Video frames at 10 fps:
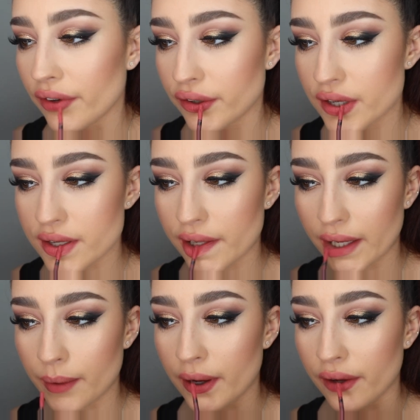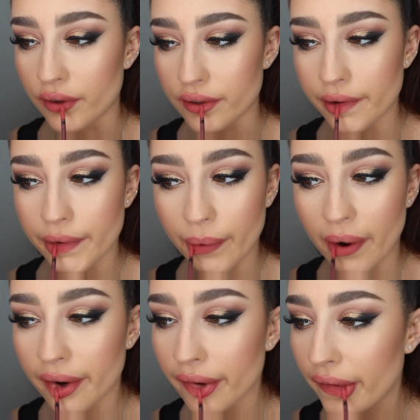I've literally said that about every single
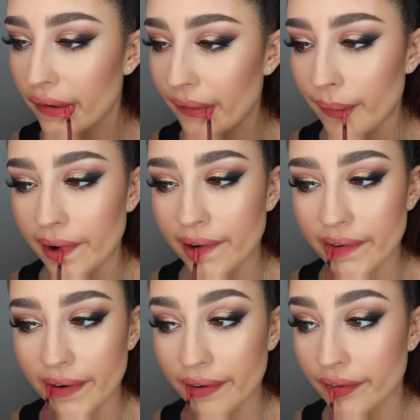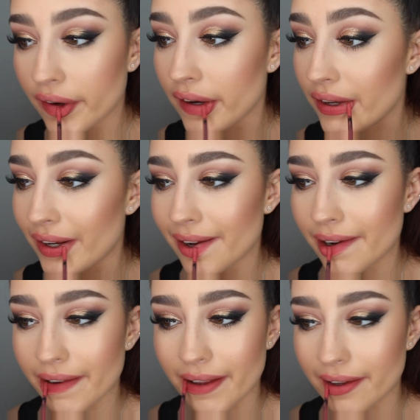one, but I really do
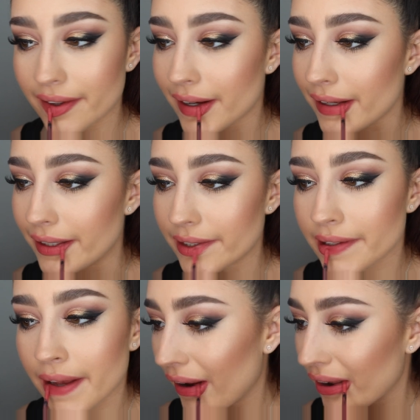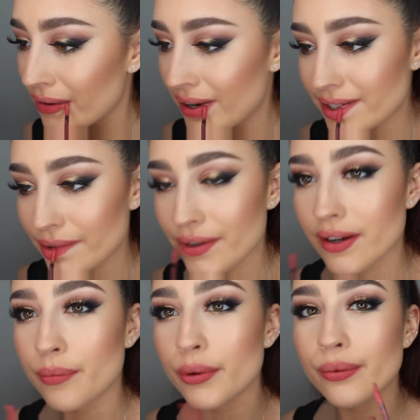like these colors, otherwise I
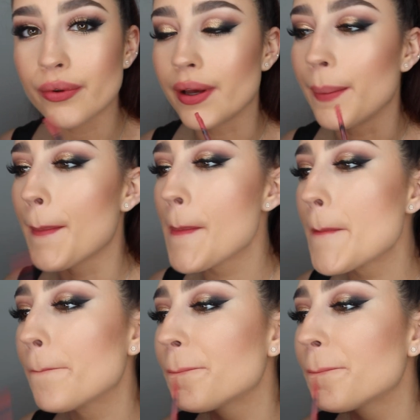wouldn't have bought them.